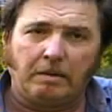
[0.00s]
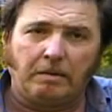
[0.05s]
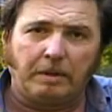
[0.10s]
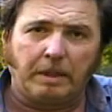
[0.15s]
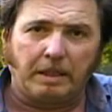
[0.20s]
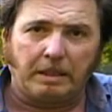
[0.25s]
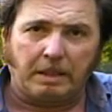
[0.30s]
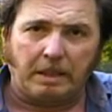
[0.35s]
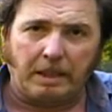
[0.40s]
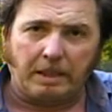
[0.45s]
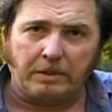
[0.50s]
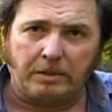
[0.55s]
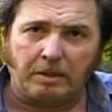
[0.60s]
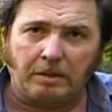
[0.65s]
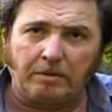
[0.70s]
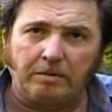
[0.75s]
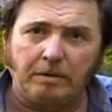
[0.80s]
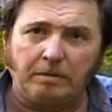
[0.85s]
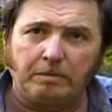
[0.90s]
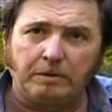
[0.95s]
You're going to get
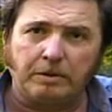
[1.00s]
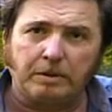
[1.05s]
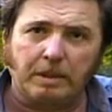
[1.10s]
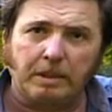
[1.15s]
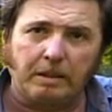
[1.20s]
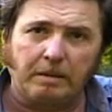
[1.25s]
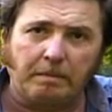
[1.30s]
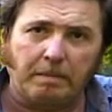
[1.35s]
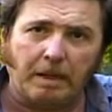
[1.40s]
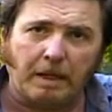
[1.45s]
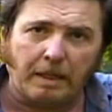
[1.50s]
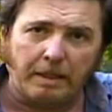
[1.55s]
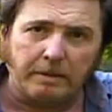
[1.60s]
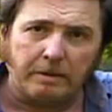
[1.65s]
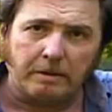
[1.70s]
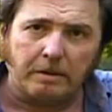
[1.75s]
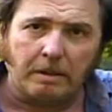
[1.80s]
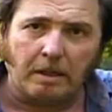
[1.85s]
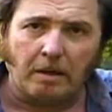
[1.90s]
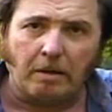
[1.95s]
ticks on you, mosquito
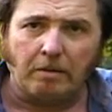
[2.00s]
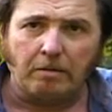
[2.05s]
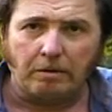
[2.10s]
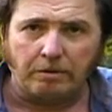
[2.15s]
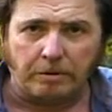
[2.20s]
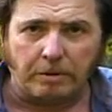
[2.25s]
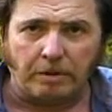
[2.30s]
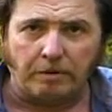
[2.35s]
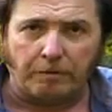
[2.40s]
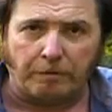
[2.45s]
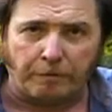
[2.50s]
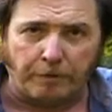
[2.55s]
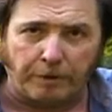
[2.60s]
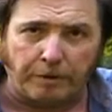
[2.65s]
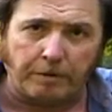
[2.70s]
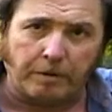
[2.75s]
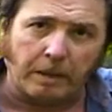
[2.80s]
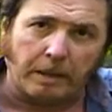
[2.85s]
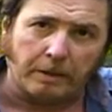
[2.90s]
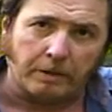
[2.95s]
bites, and all those other
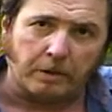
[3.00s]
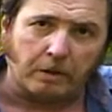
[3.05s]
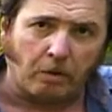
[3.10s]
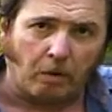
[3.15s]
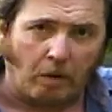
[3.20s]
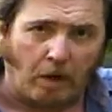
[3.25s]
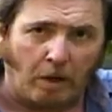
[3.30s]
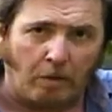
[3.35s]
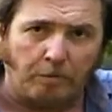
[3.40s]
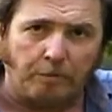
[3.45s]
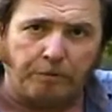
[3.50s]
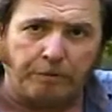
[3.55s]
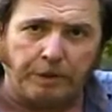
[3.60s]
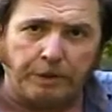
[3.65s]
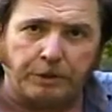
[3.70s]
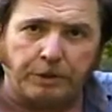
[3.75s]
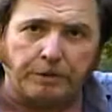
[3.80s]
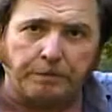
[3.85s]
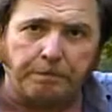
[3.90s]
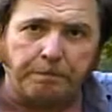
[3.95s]
fun things that go along with
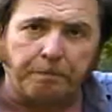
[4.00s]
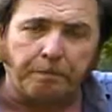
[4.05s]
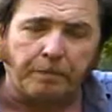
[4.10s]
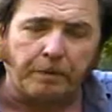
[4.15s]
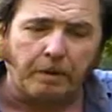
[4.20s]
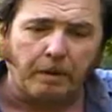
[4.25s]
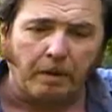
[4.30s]
fishing.